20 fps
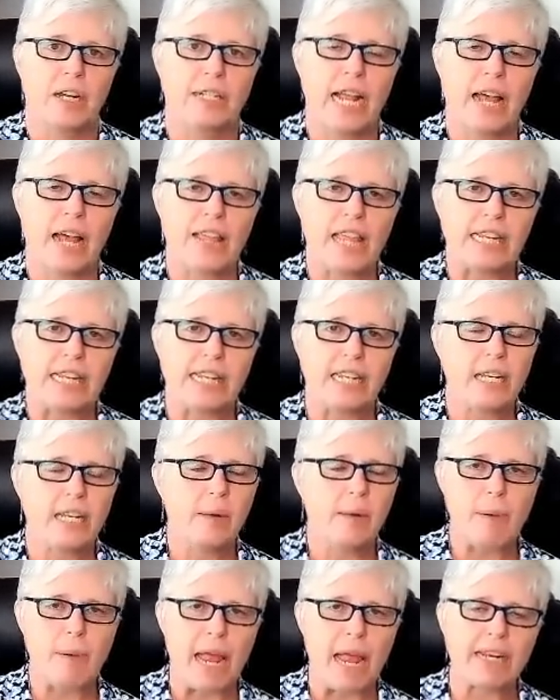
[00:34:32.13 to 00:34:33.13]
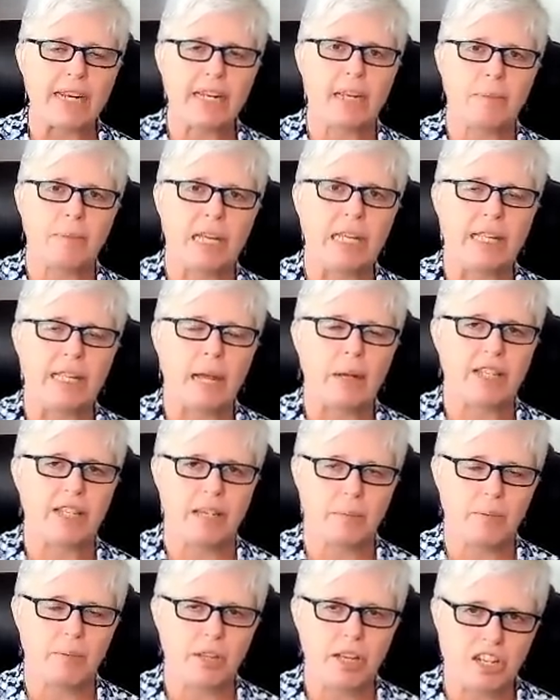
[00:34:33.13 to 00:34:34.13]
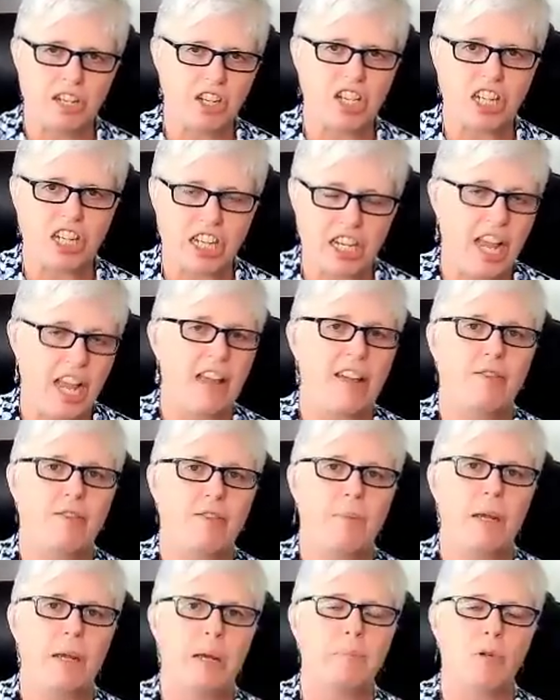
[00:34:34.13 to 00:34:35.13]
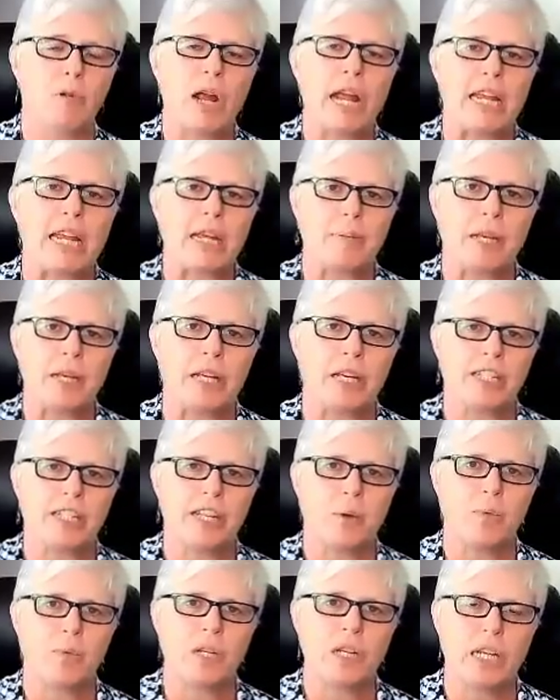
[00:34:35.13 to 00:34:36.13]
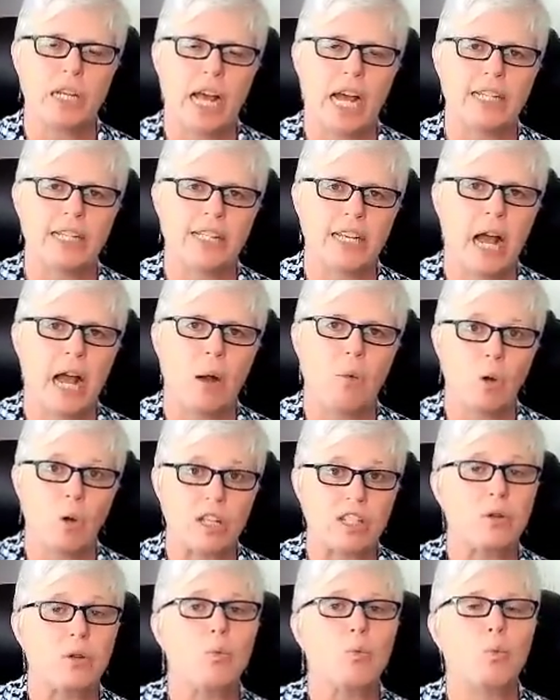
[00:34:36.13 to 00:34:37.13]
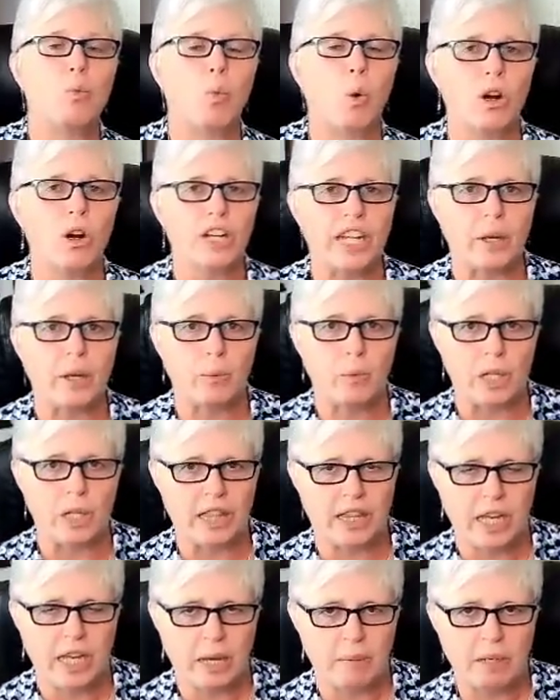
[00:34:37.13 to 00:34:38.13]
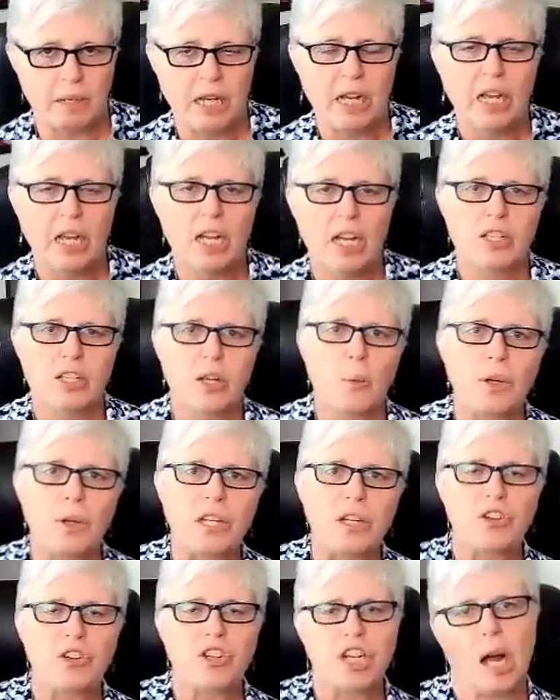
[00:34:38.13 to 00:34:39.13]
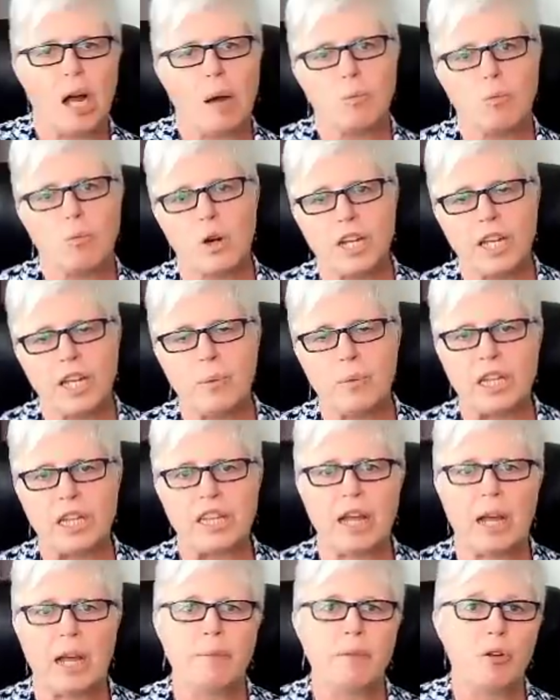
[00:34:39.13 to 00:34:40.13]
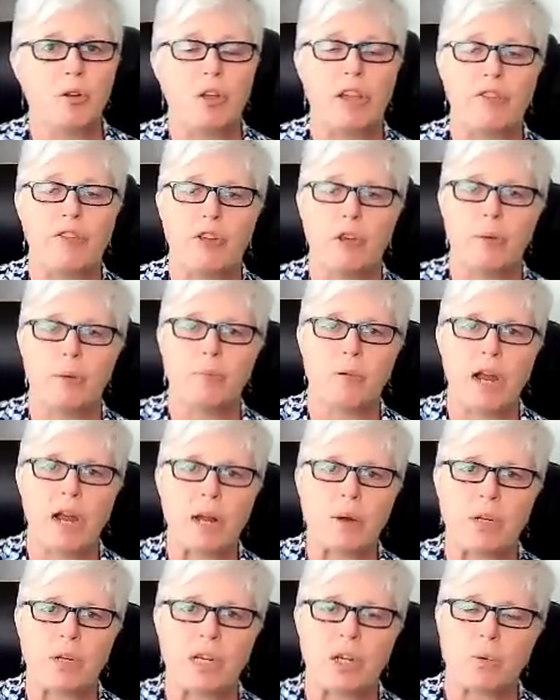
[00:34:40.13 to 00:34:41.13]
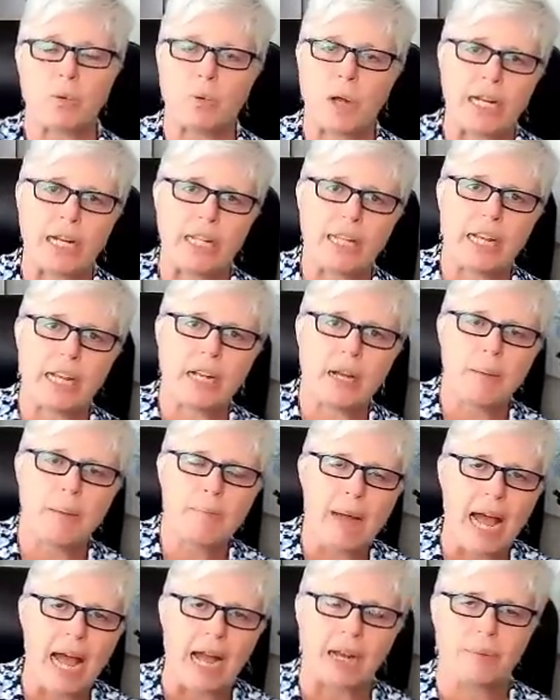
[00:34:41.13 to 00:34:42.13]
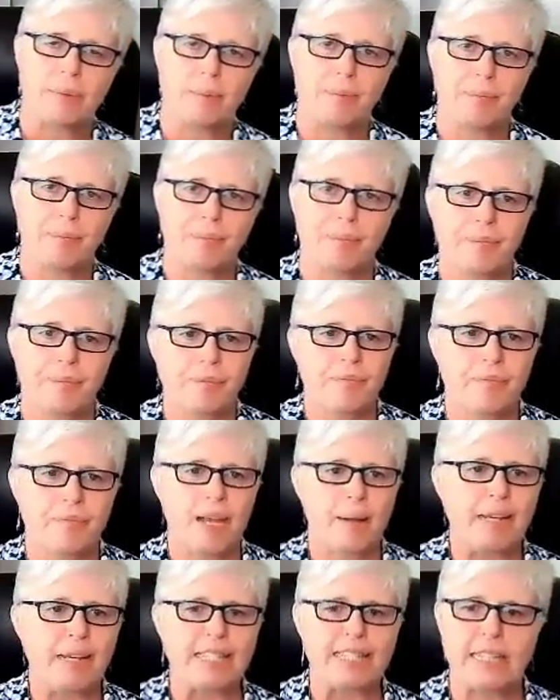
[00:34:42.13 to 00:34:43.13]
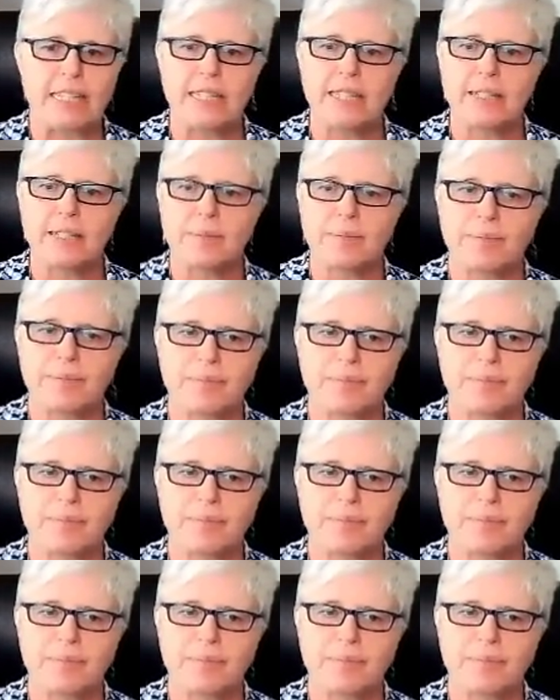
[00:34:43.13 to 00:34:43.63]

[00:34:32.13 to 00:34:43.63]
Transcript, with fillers: Now, they didn't abandon me. They simply just gave me a break because they realized I wasn't working with them. So when you stop working with them, they'll give you a break. When you're ready, they come back. Hmm. Does that make sense?